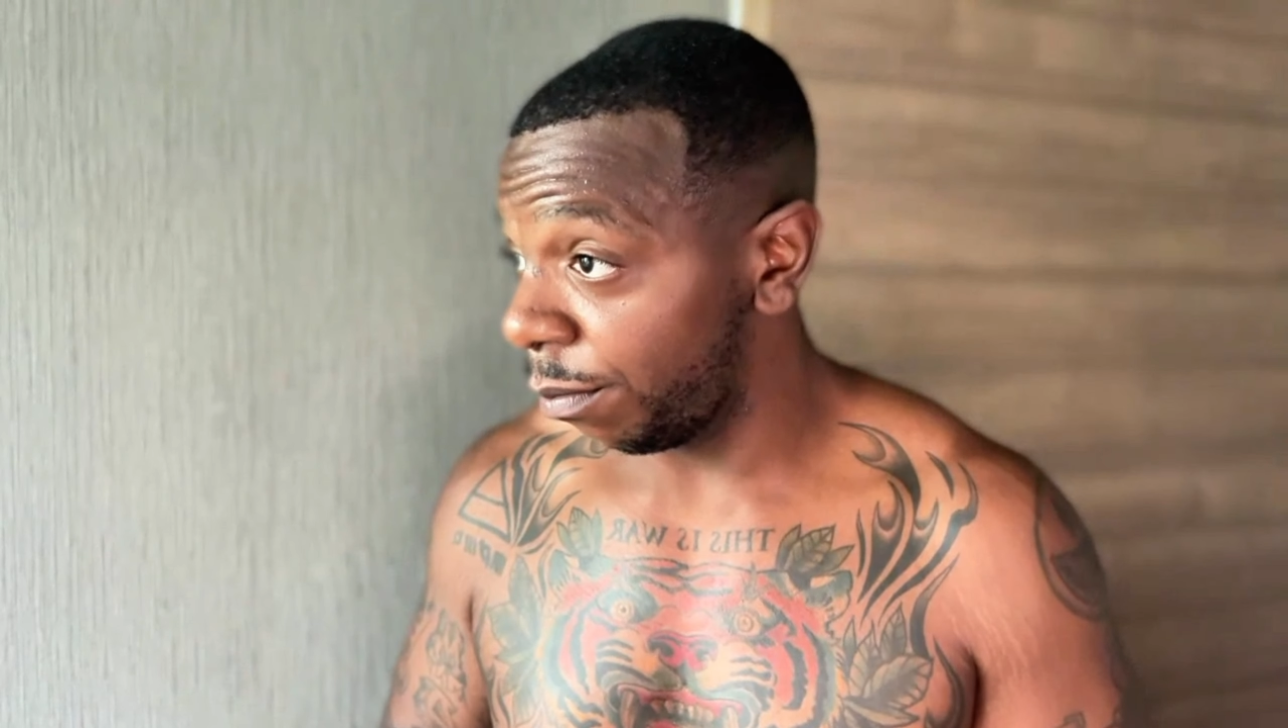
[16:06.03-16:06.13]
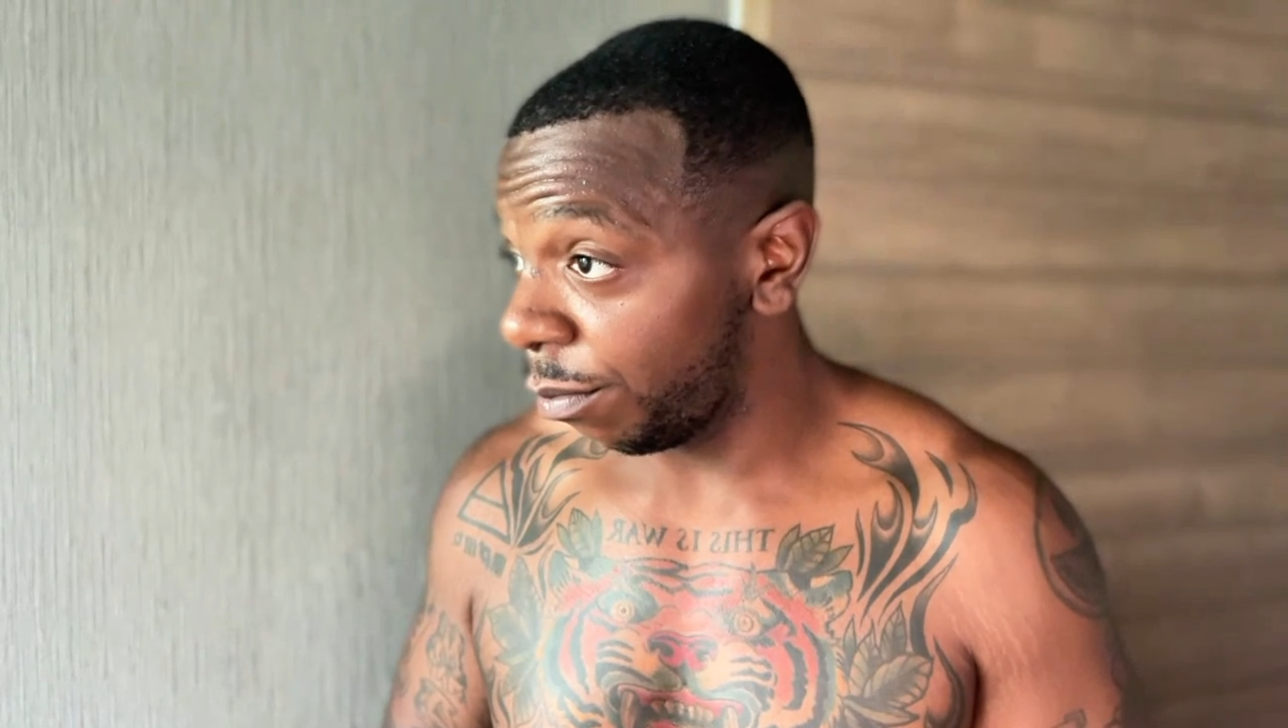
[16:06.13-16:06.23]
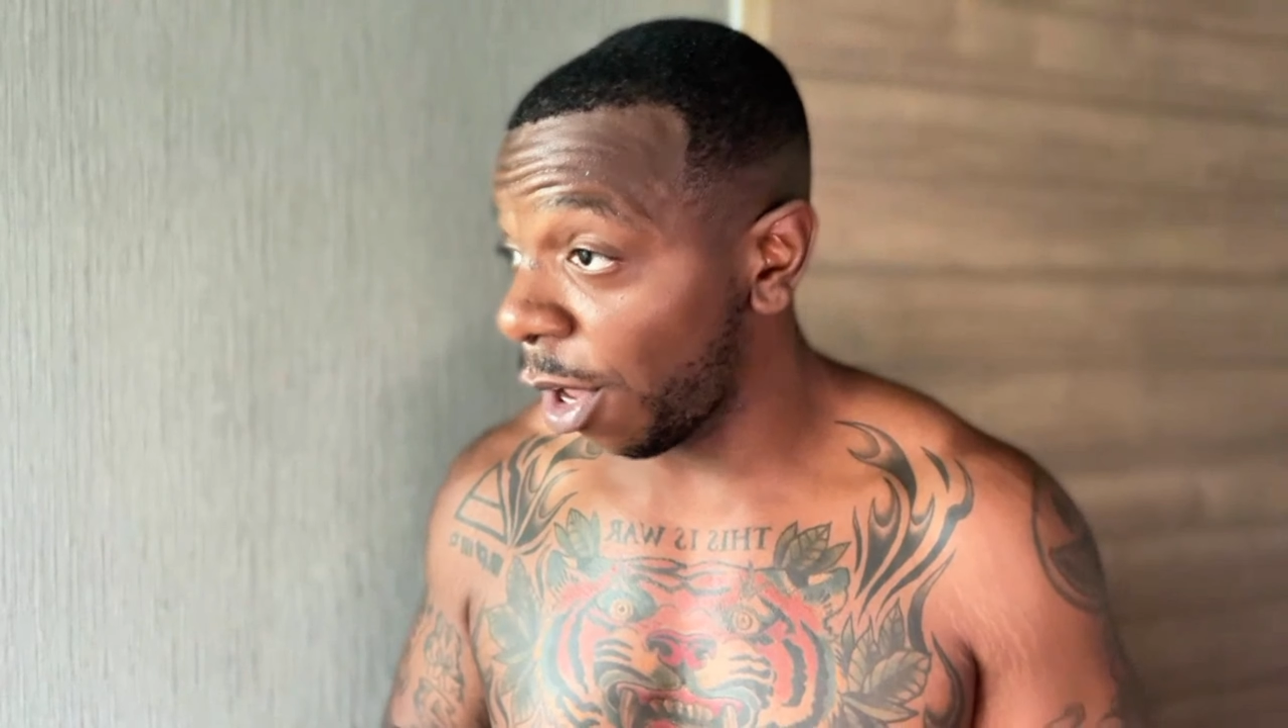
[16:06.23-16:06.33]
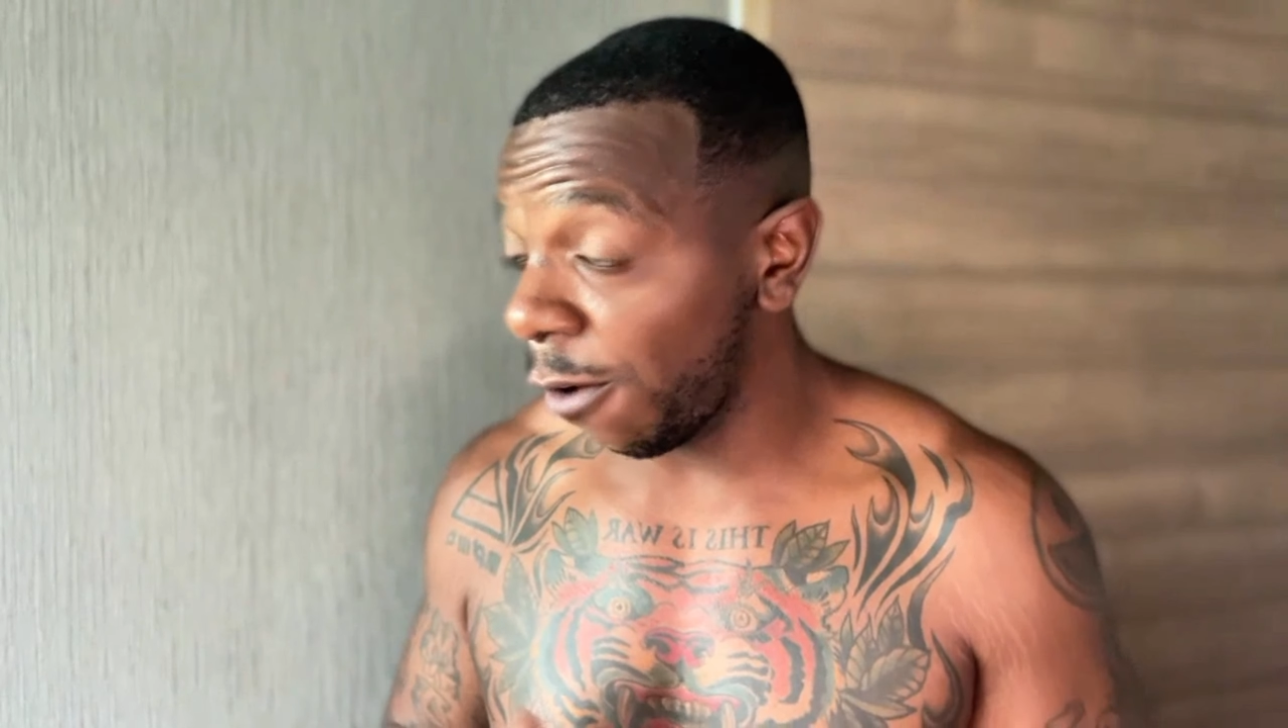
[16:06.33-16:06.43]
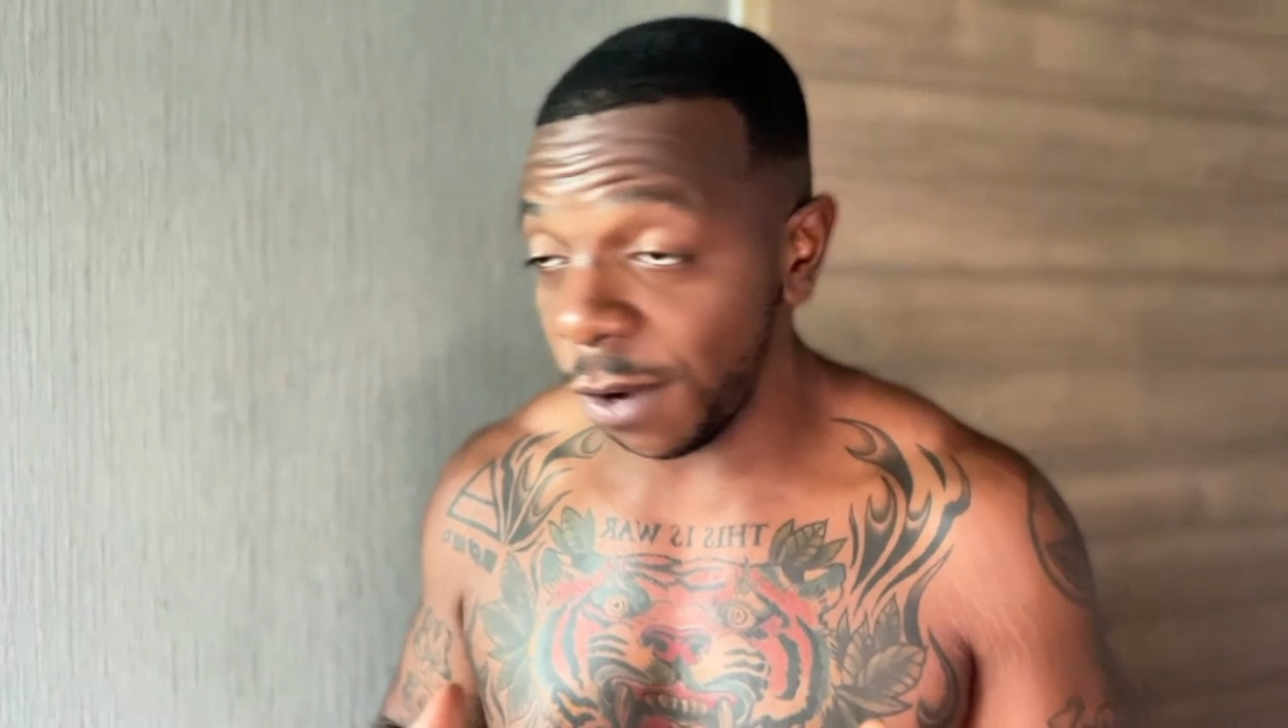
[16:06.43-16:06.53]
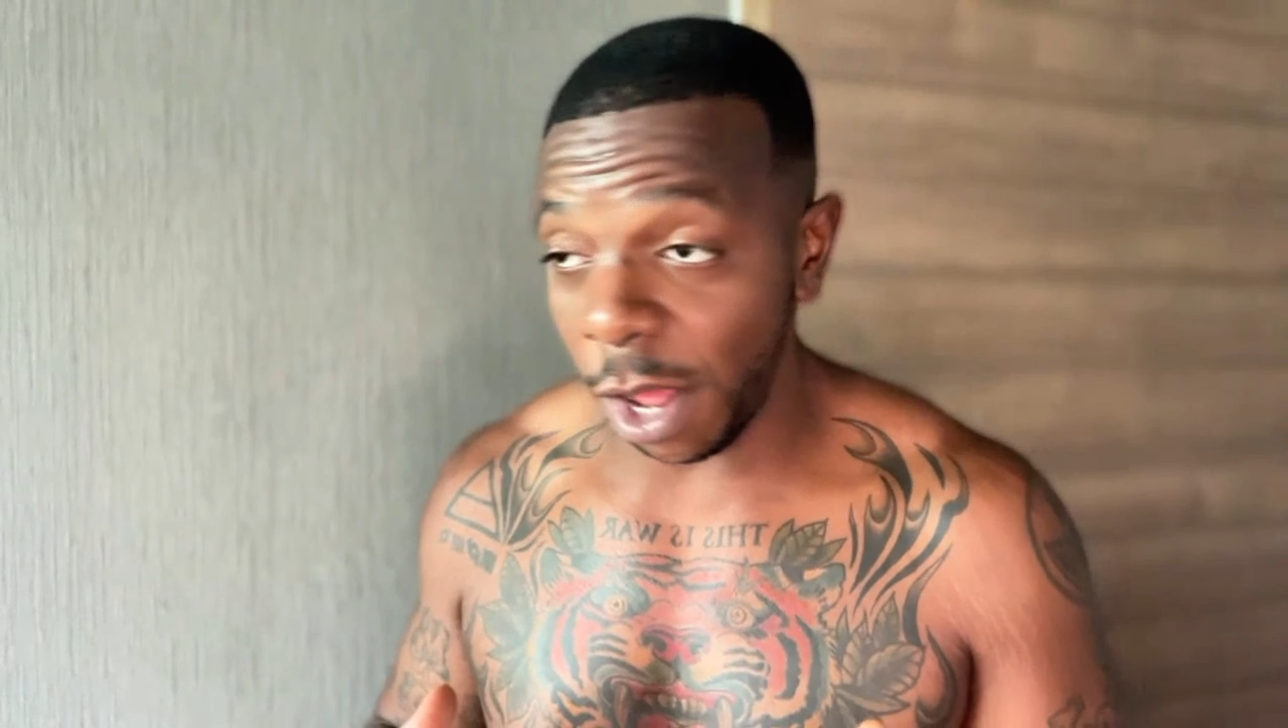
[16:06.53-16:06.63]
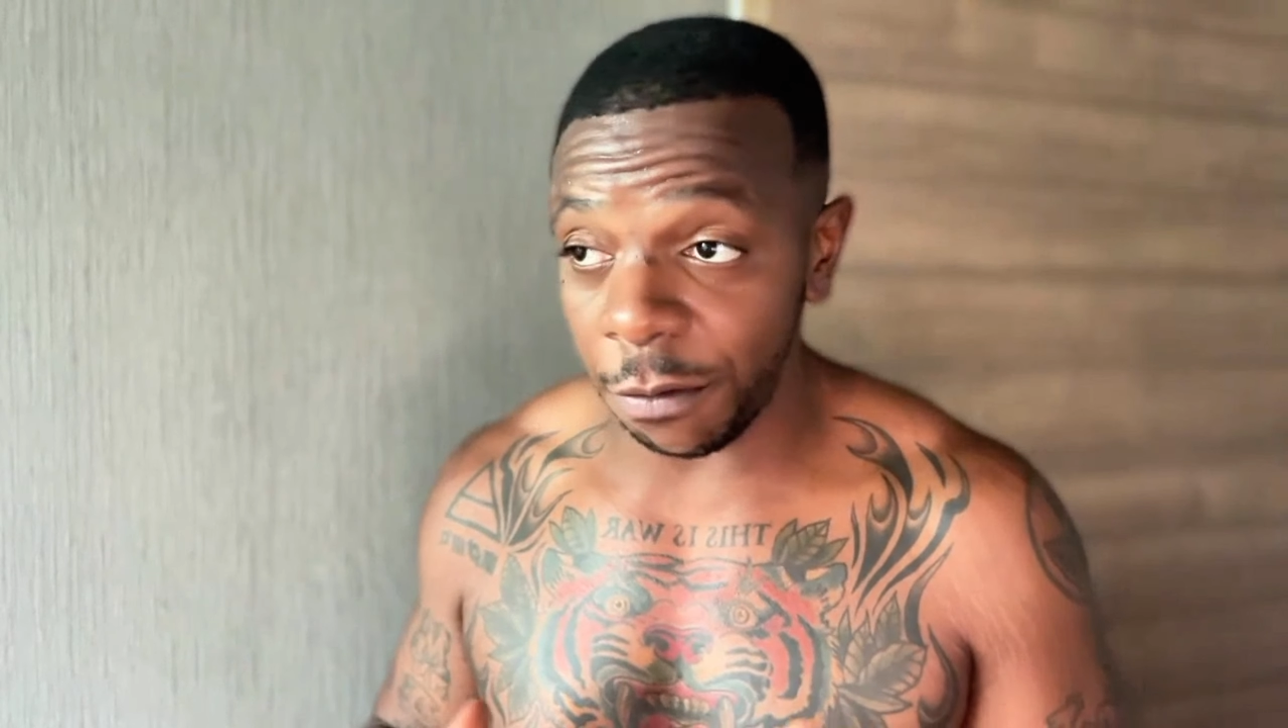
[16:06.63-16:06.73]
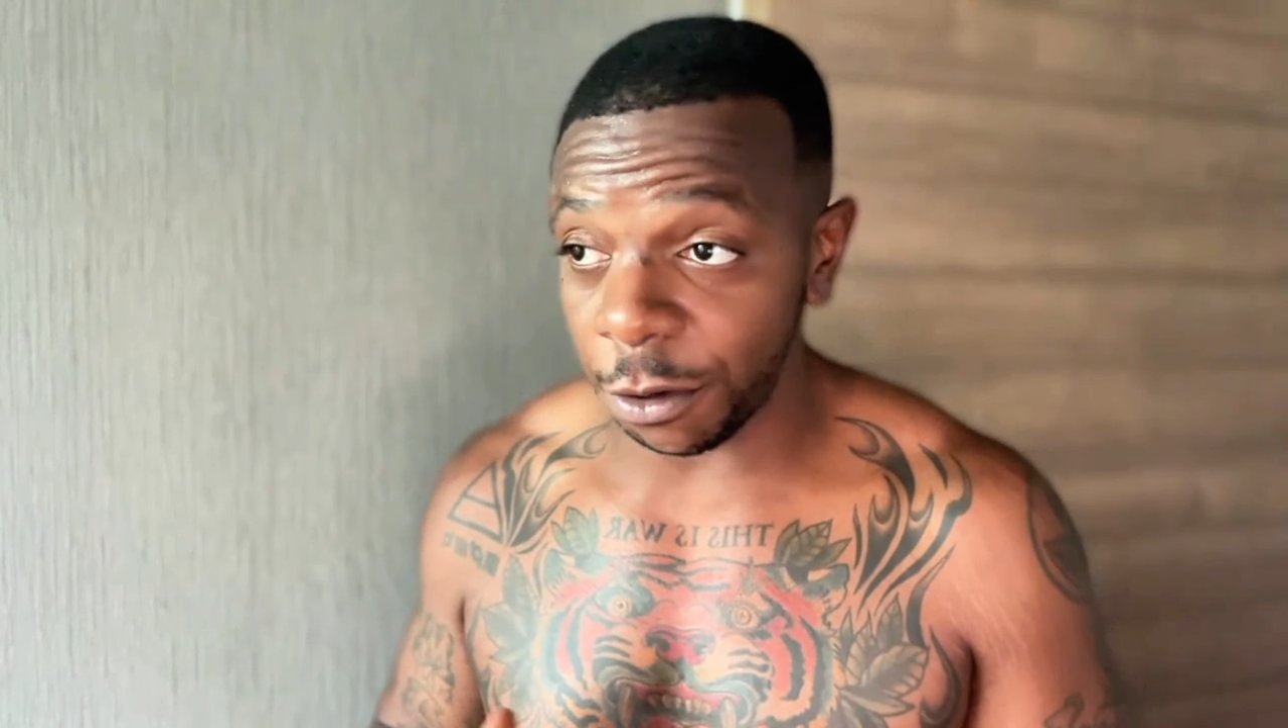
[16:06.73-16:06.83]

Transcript: Self-love